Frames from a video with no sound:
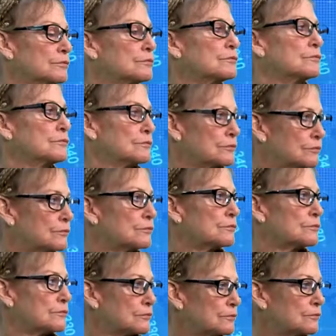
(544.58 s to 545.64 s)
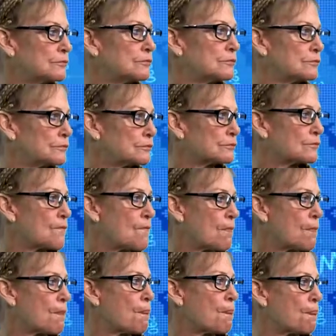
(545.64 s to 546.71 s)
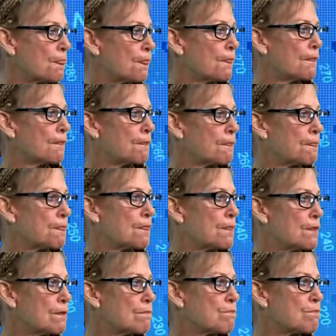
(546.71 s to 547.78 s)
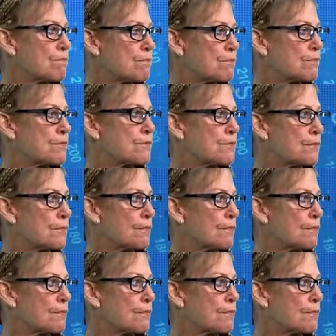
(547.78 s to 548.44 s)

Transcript: [no speech]